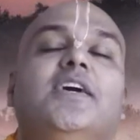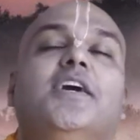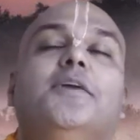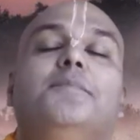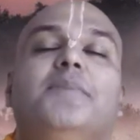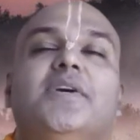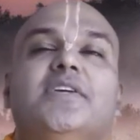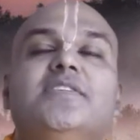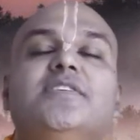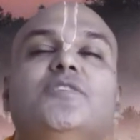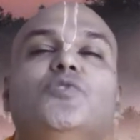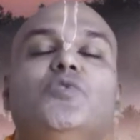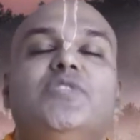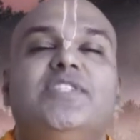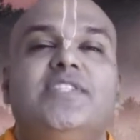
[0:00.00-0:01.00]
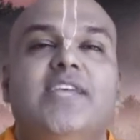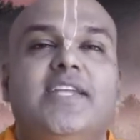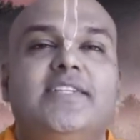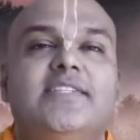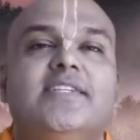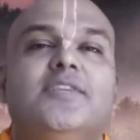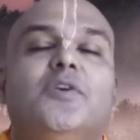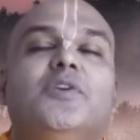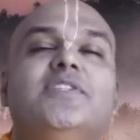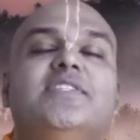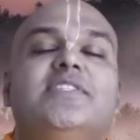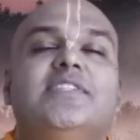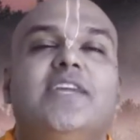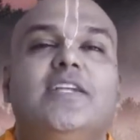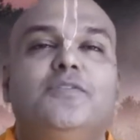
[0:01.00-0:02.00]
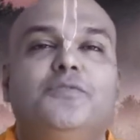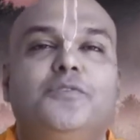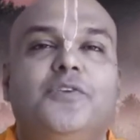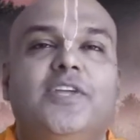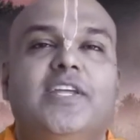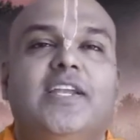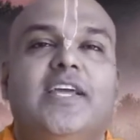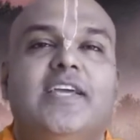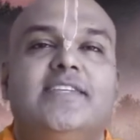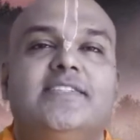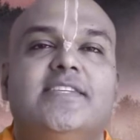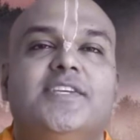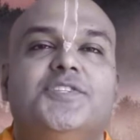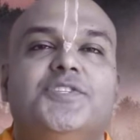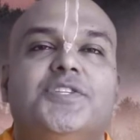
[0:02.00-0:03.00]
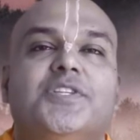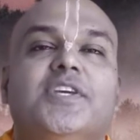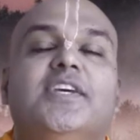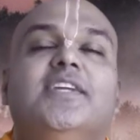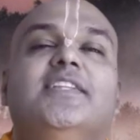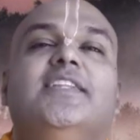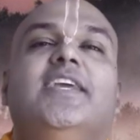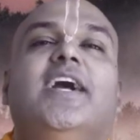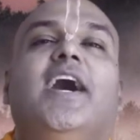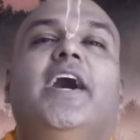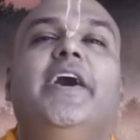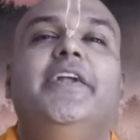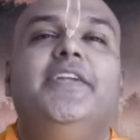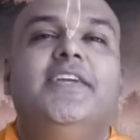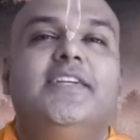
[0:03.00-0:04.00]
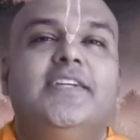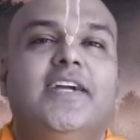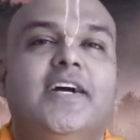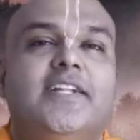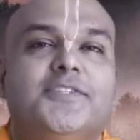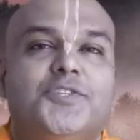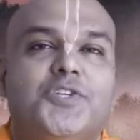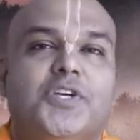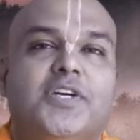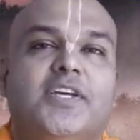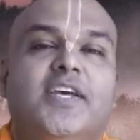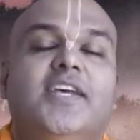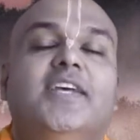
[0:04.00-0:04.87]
a person who's centered on self-realization, the Aryan culture,